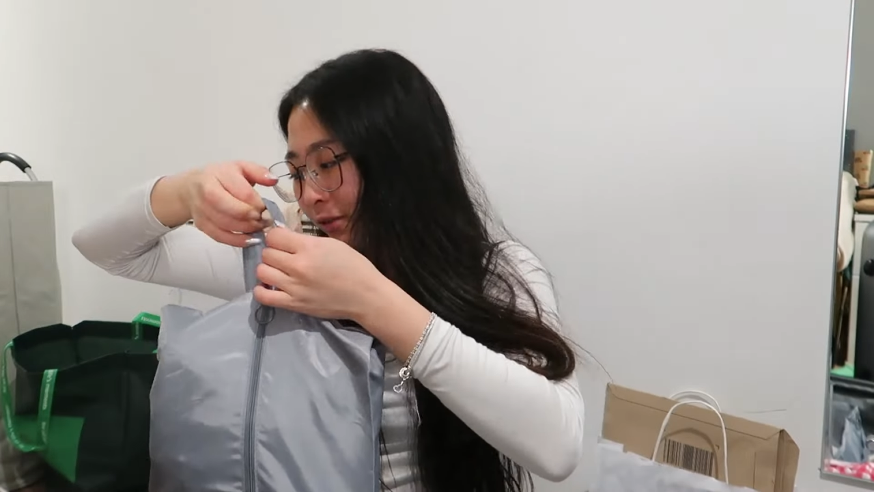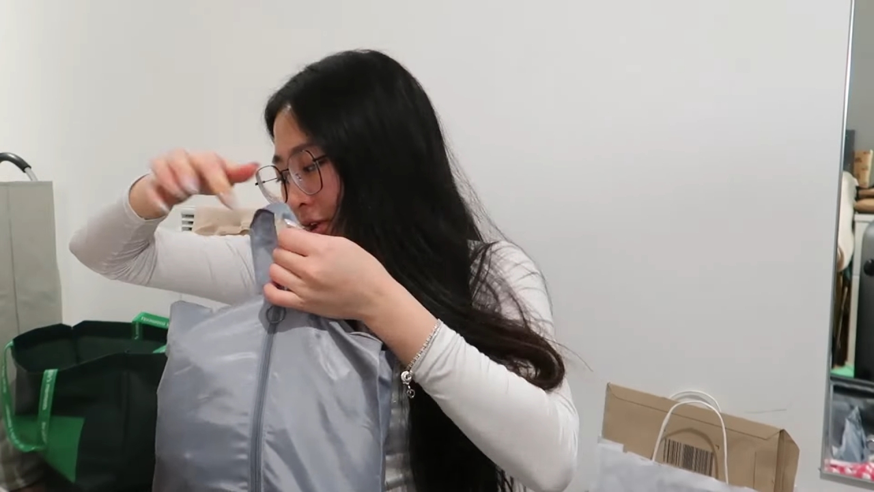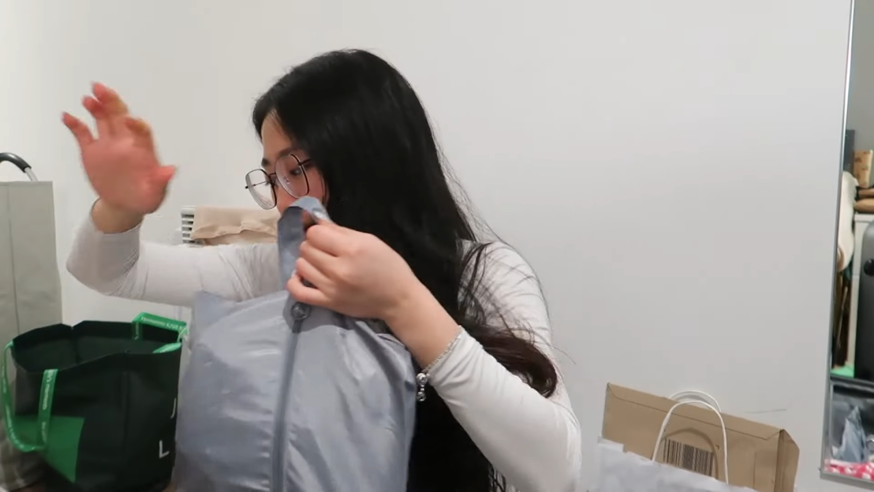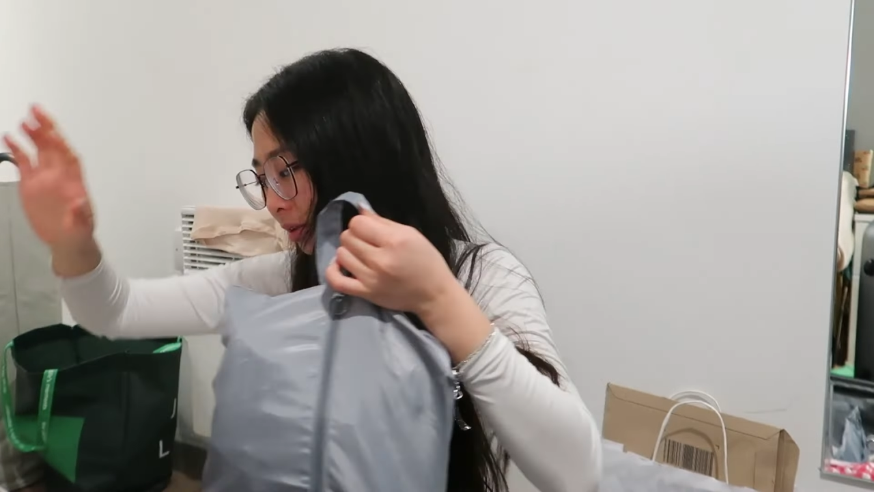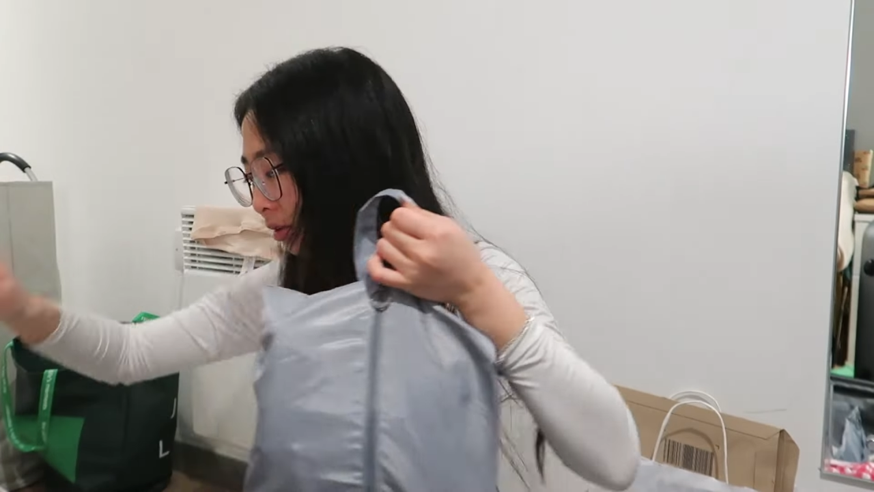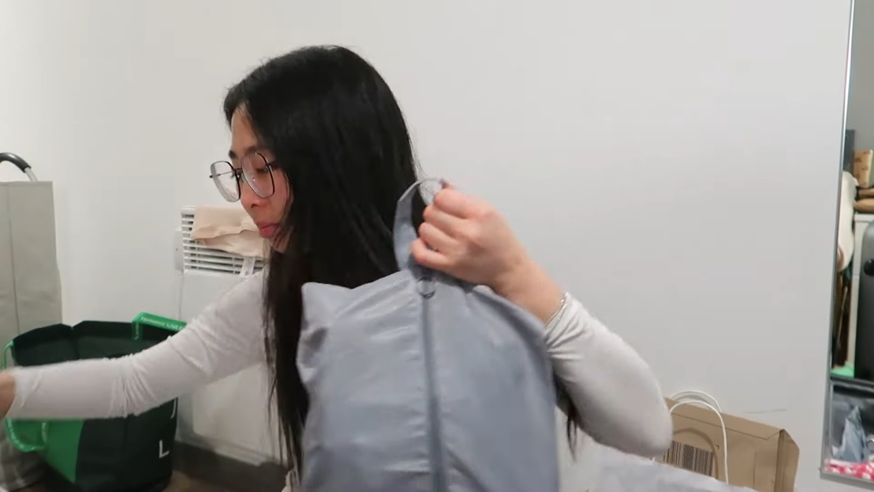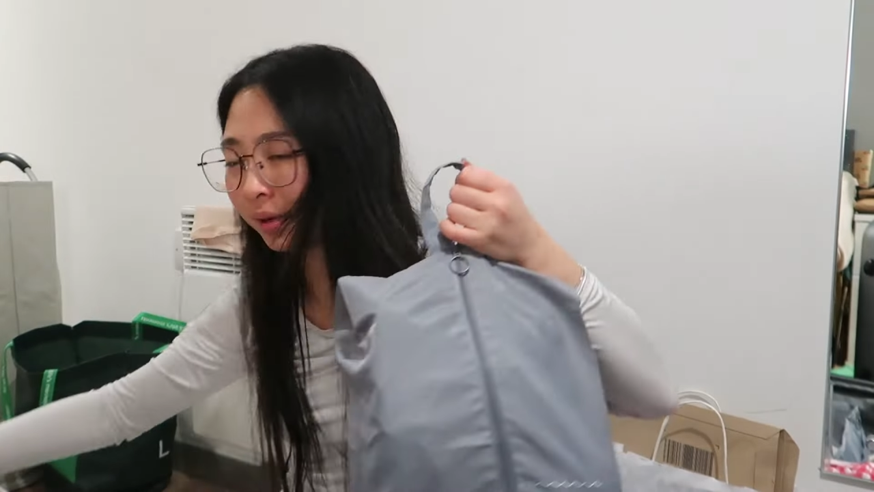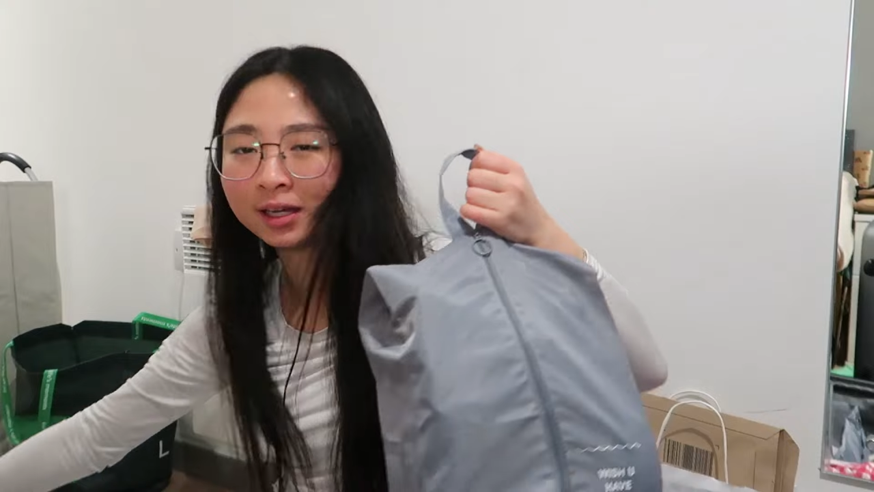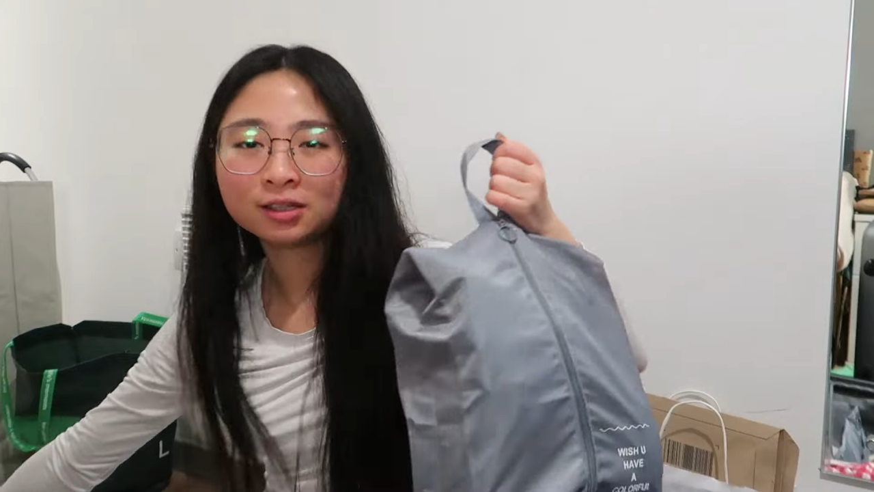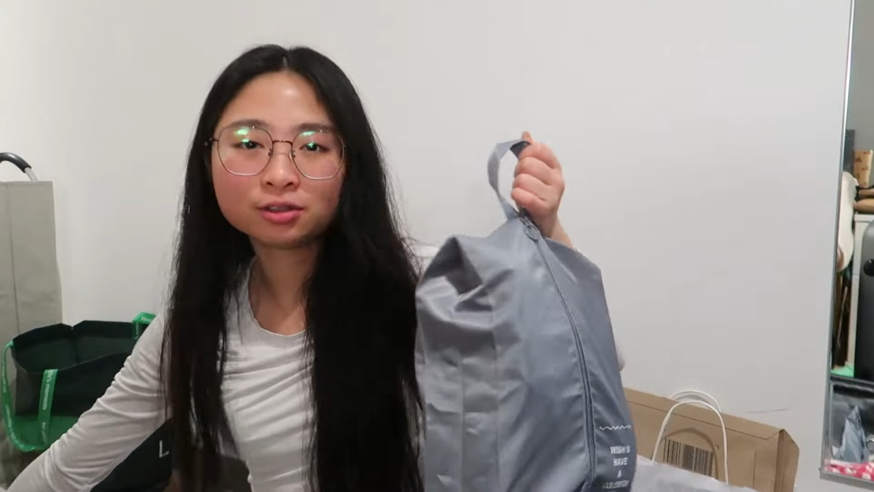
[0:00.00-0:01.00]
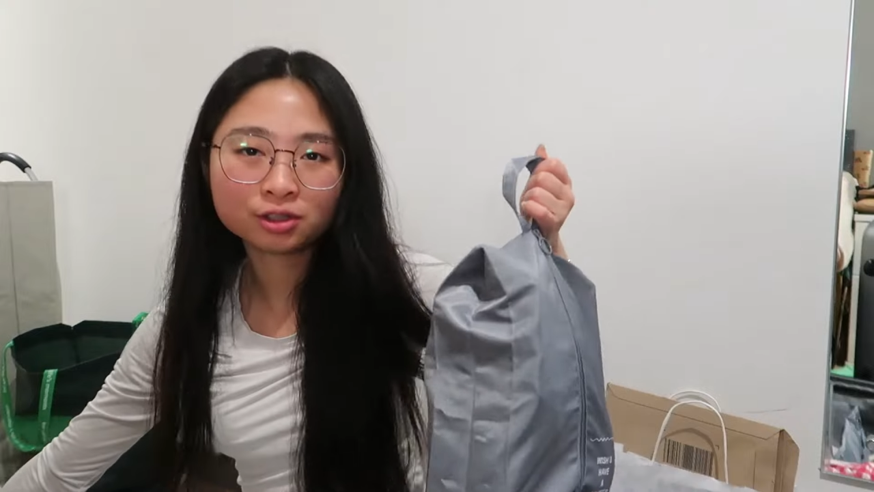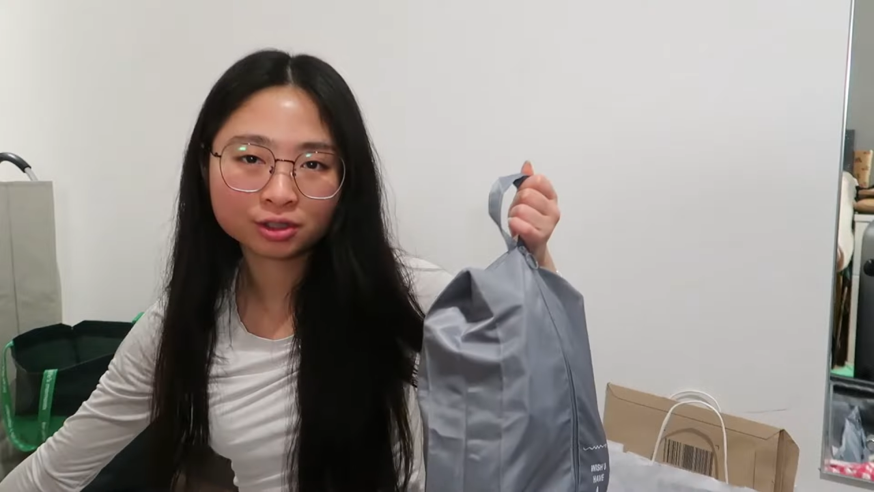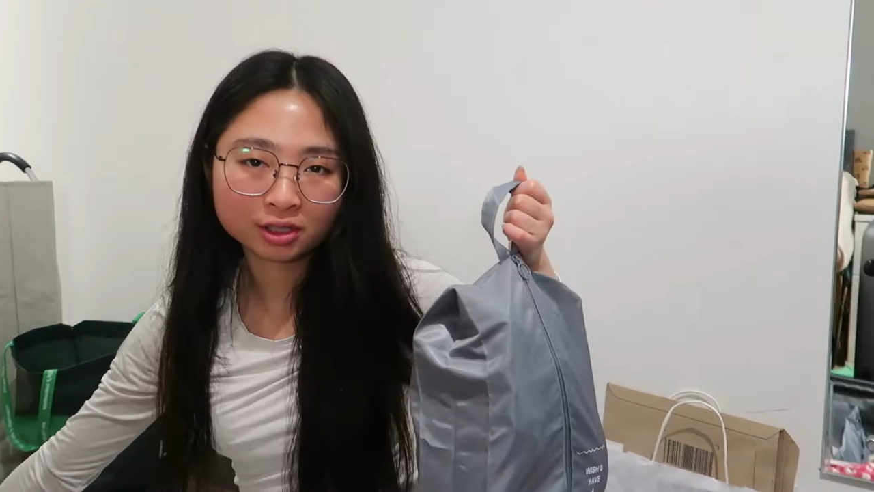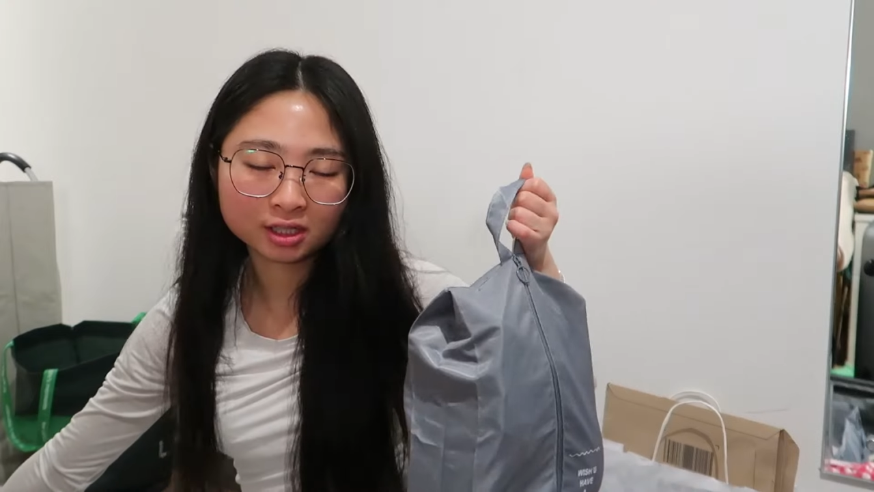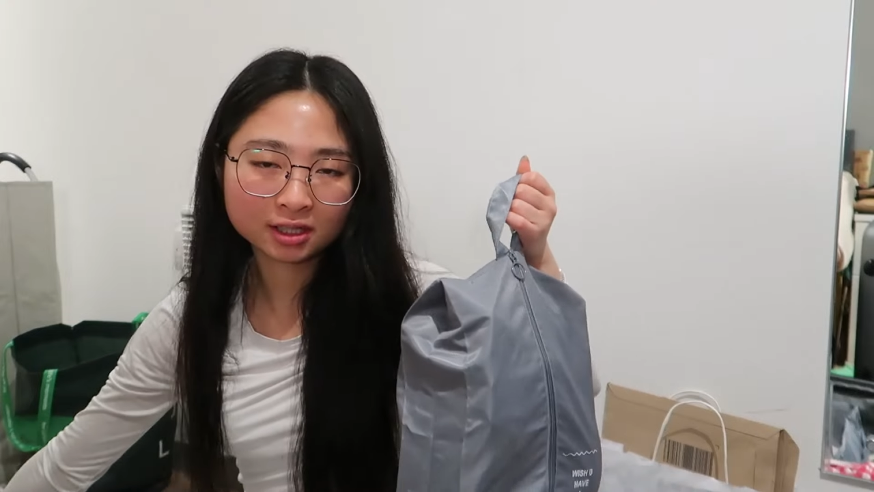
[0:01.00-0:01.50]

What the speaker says: you can buy those